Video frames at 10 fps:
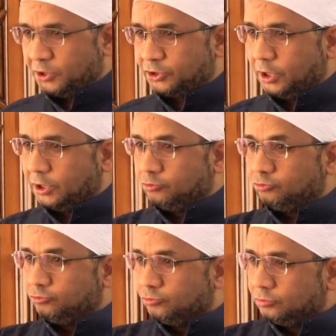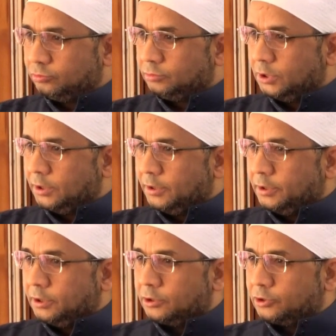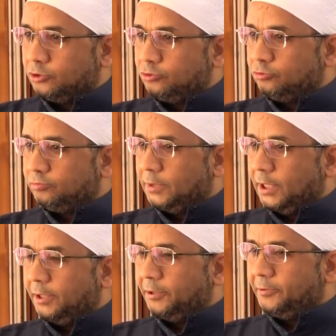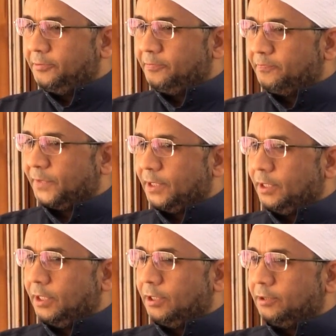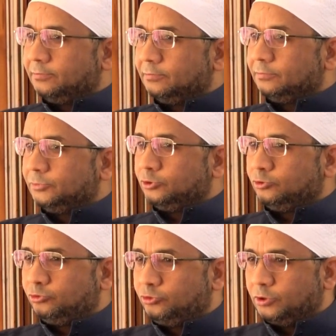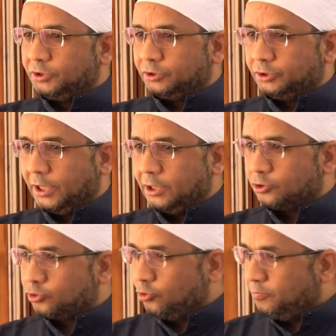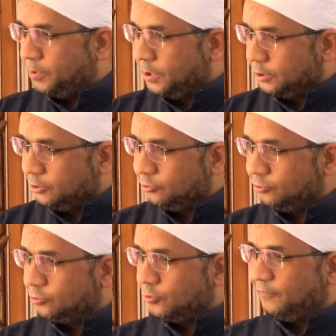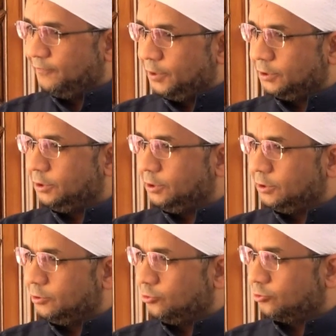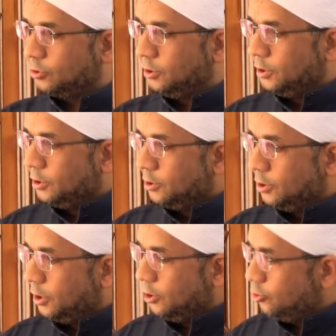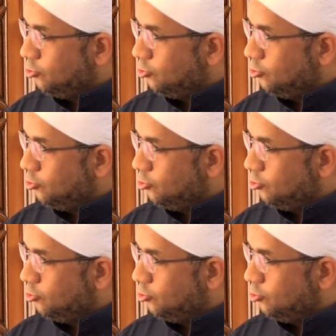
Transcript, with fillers: What shall I do? So um, um, shall I stop, you know, converting or uh,